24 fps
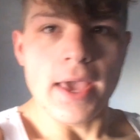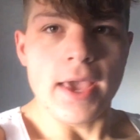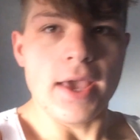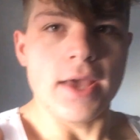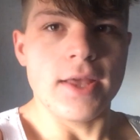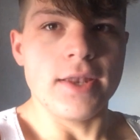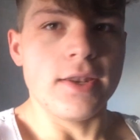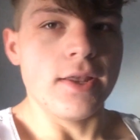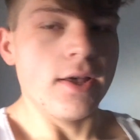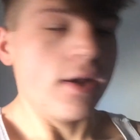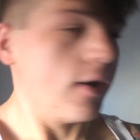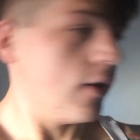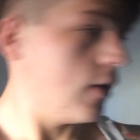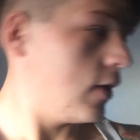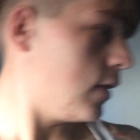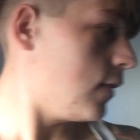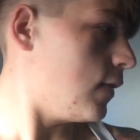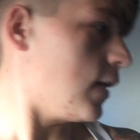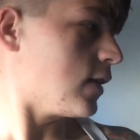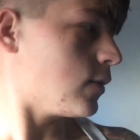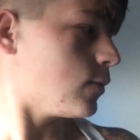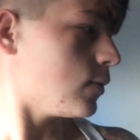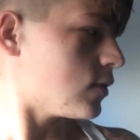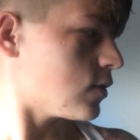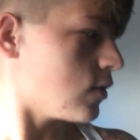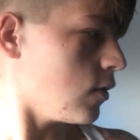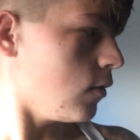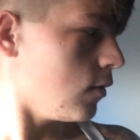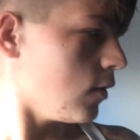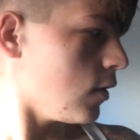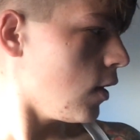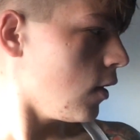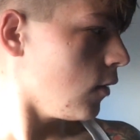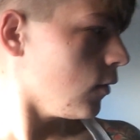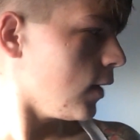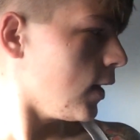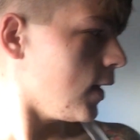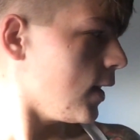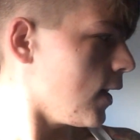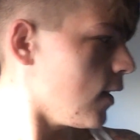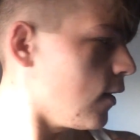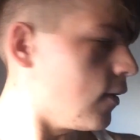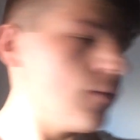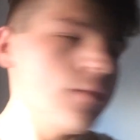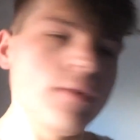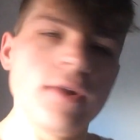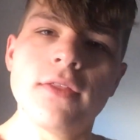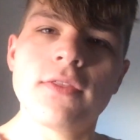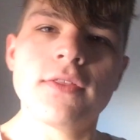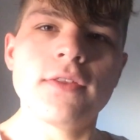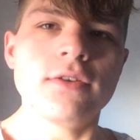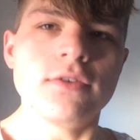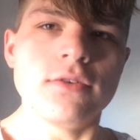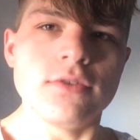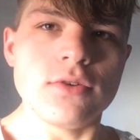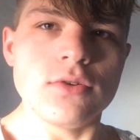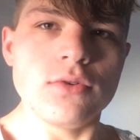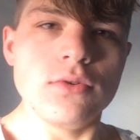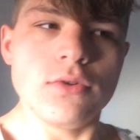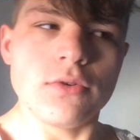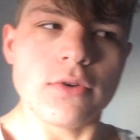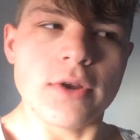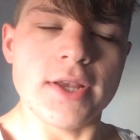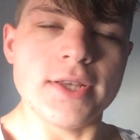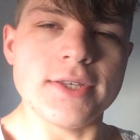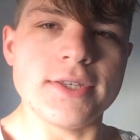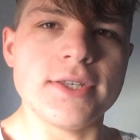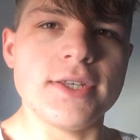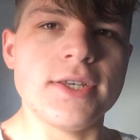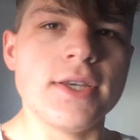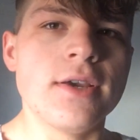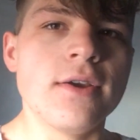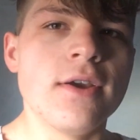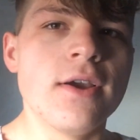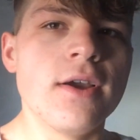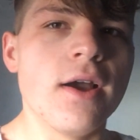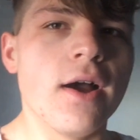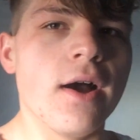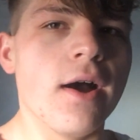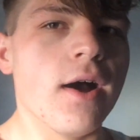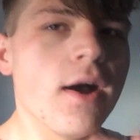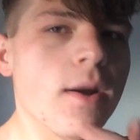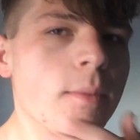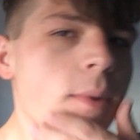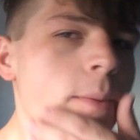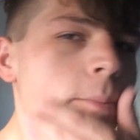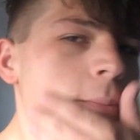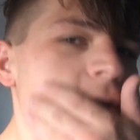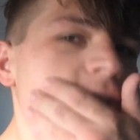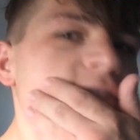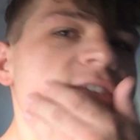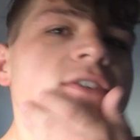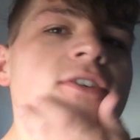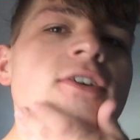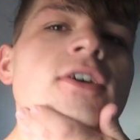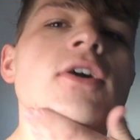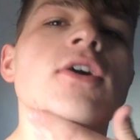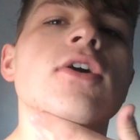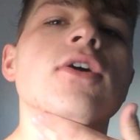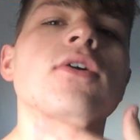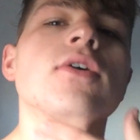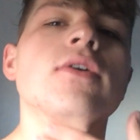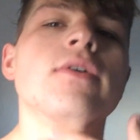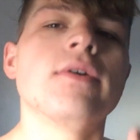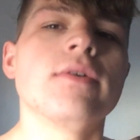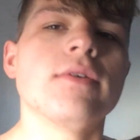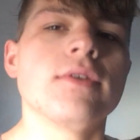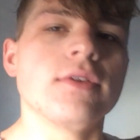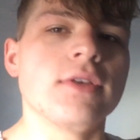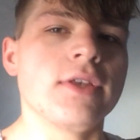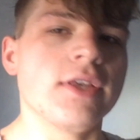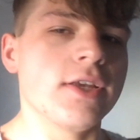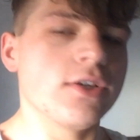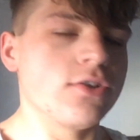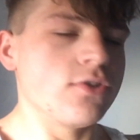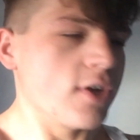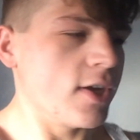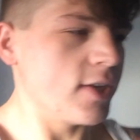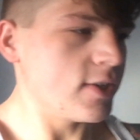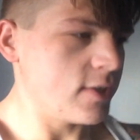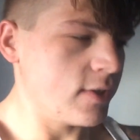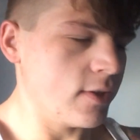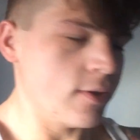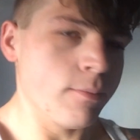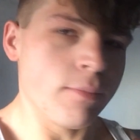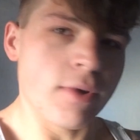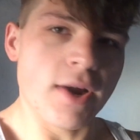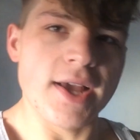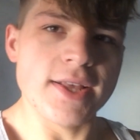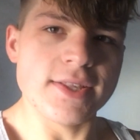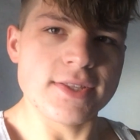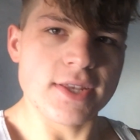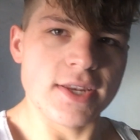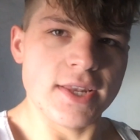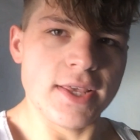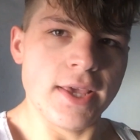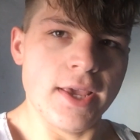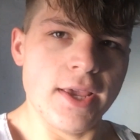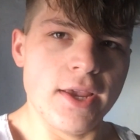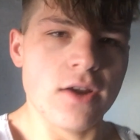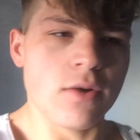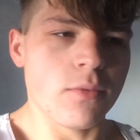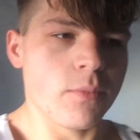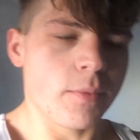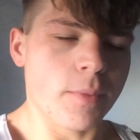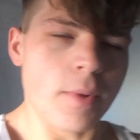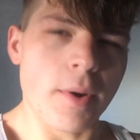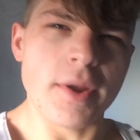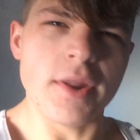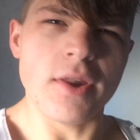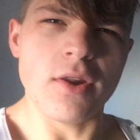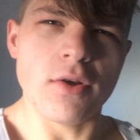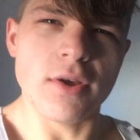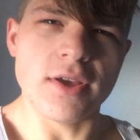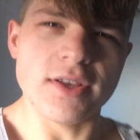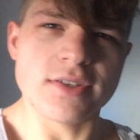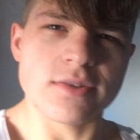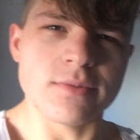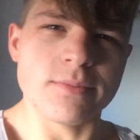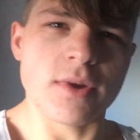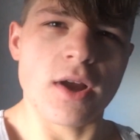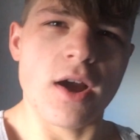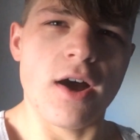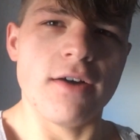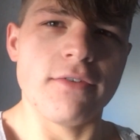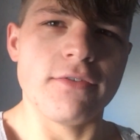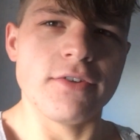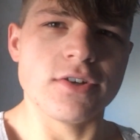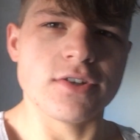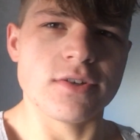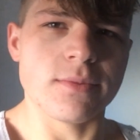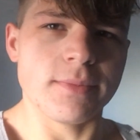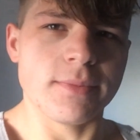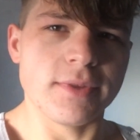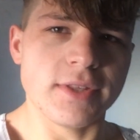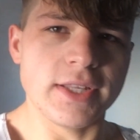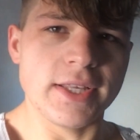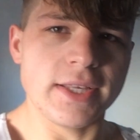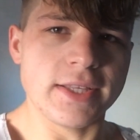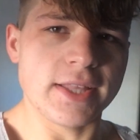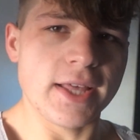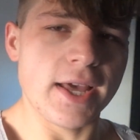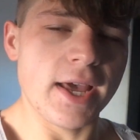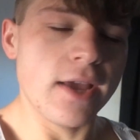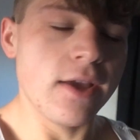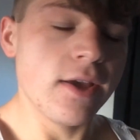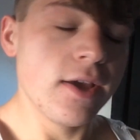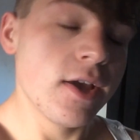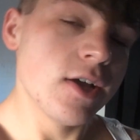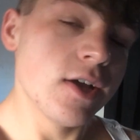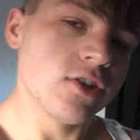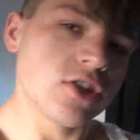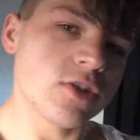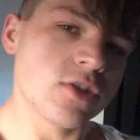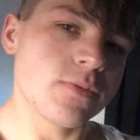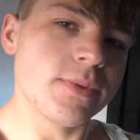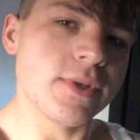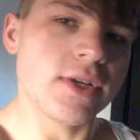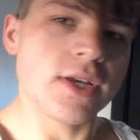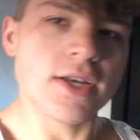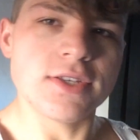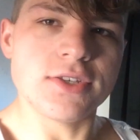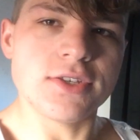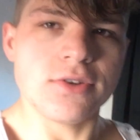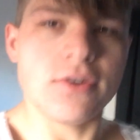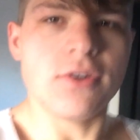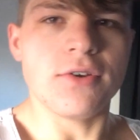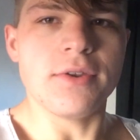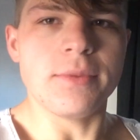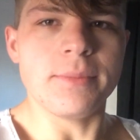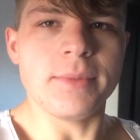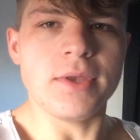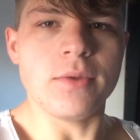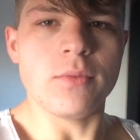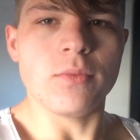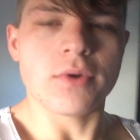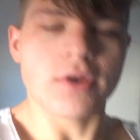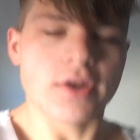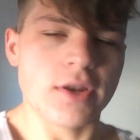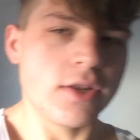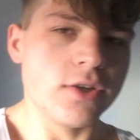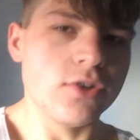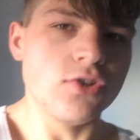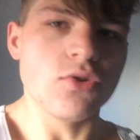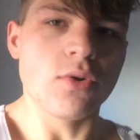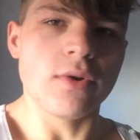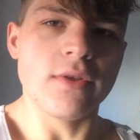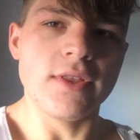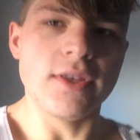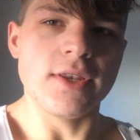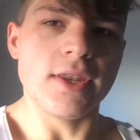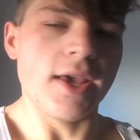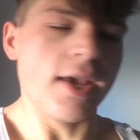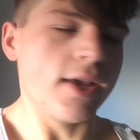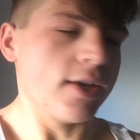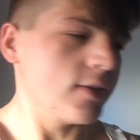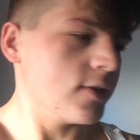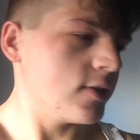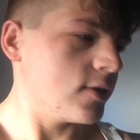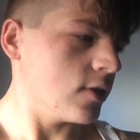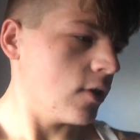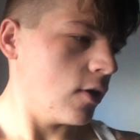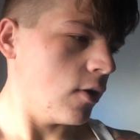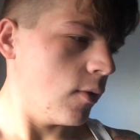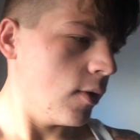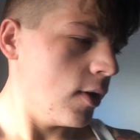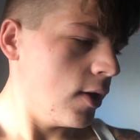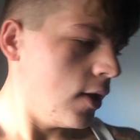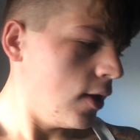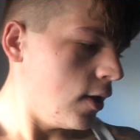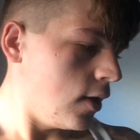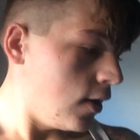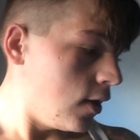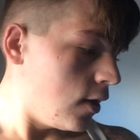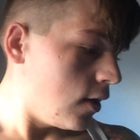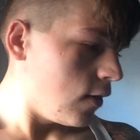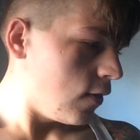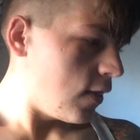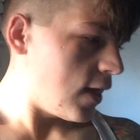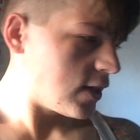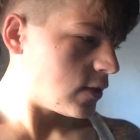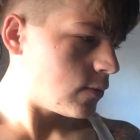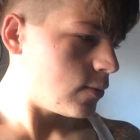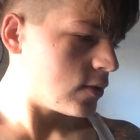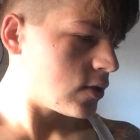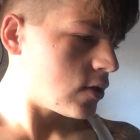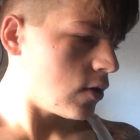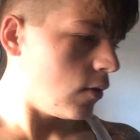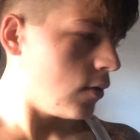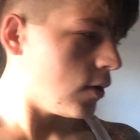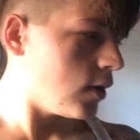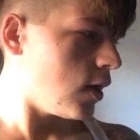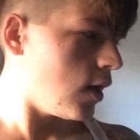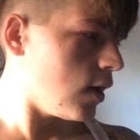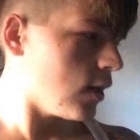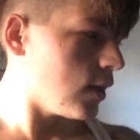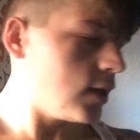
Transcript: And uh, that's what's going on right now. Nothing too crazy. Um, I'm about to go get dressed, and then Brian's going to get here, and we're probably going to get some coffee or something like that, just because, you know what I mean, we're going to enjoy the day. So that's what's going on.